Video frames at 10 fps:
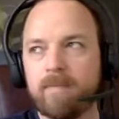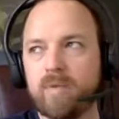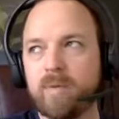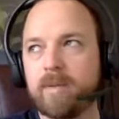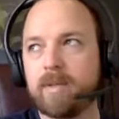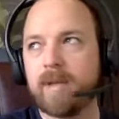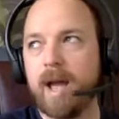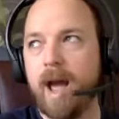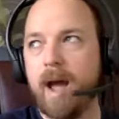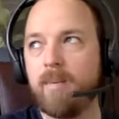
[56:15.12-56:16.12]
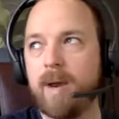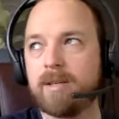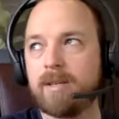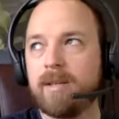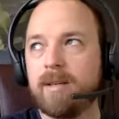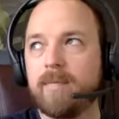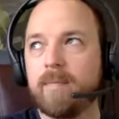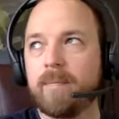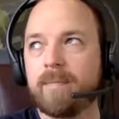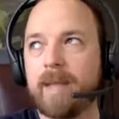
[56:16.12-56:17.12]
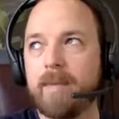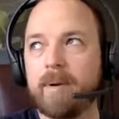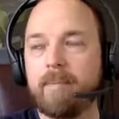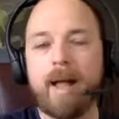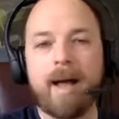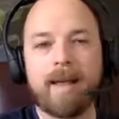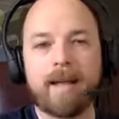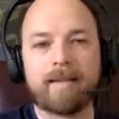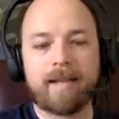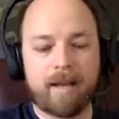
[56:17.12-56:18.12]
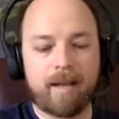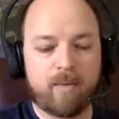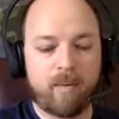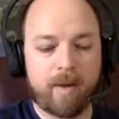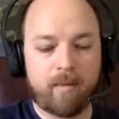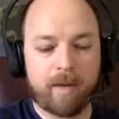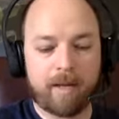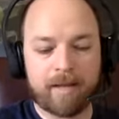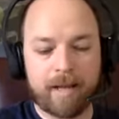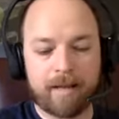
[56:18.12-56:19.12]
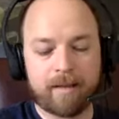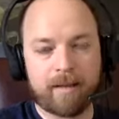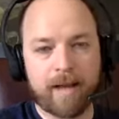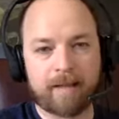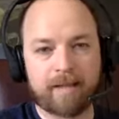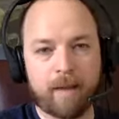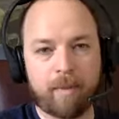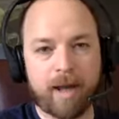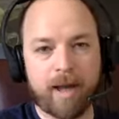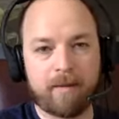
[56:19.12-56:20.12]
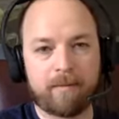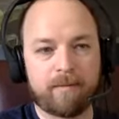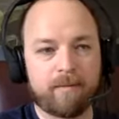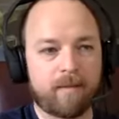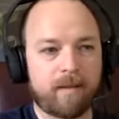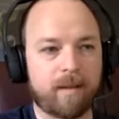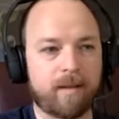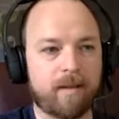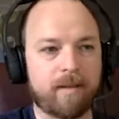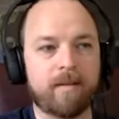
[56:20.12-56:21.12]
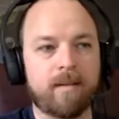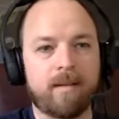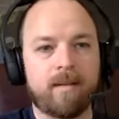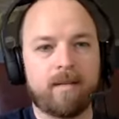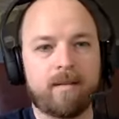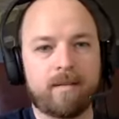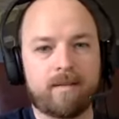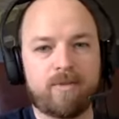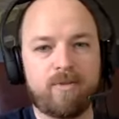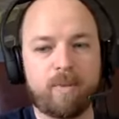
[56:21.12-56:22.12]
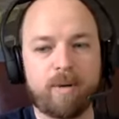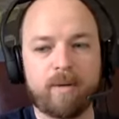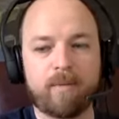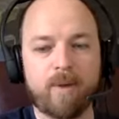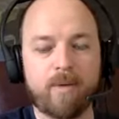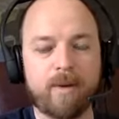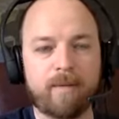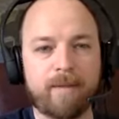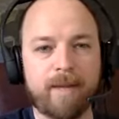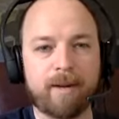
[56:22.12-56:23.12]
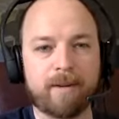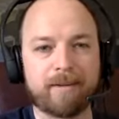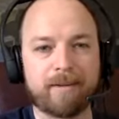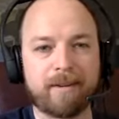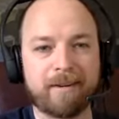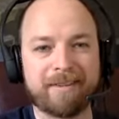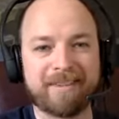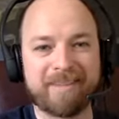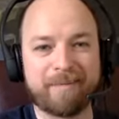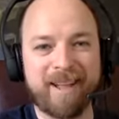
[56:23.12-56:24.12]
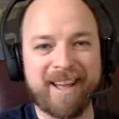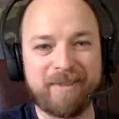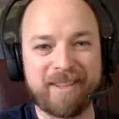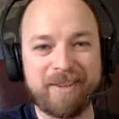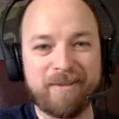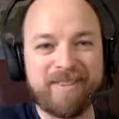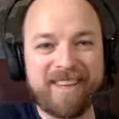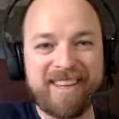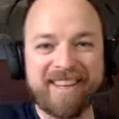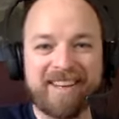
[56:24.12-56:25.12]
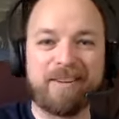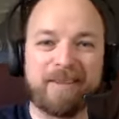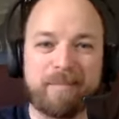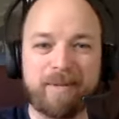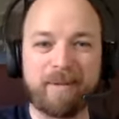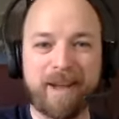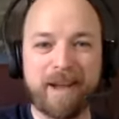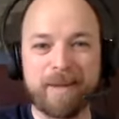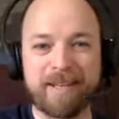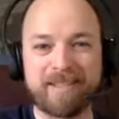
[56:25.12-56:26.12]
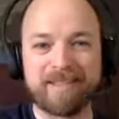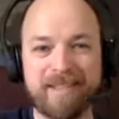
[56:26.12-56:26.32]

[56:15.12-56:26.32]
So I wish they would apply that, saying, we could take it to the next step and have the super rodent feeders that are supplied with UV and all the perfect vitamins.